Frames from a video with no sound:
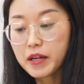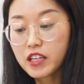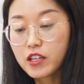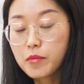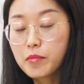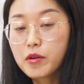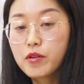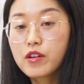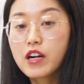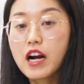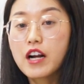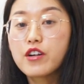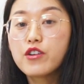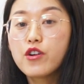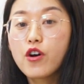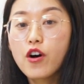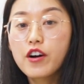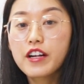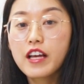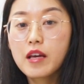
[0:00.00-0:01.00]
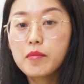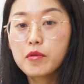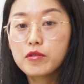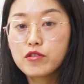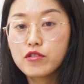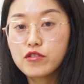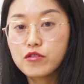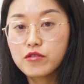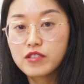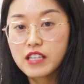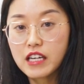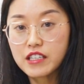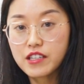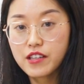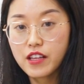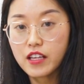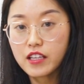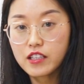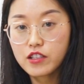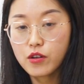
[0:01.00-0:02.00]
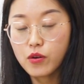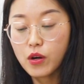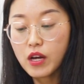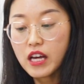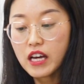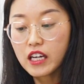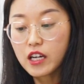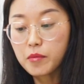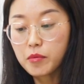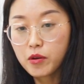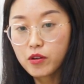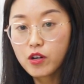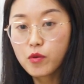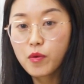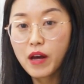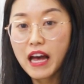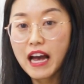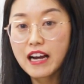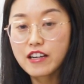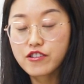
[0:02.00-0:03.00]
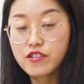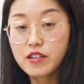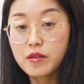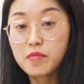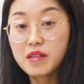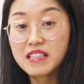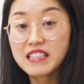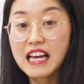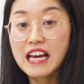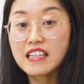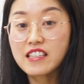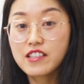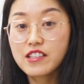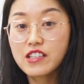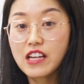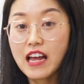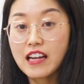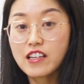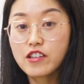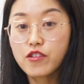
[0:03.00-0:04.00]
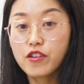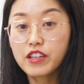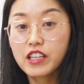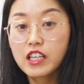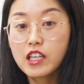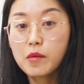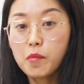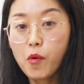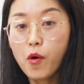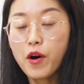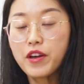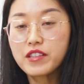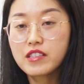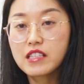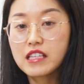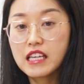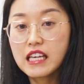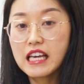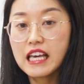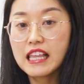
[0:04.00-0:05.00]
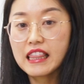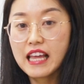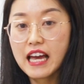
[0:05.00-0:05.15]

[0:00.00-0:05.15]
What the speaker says: But a computer are not able to do such things, so computer will actually misunderstand your key points.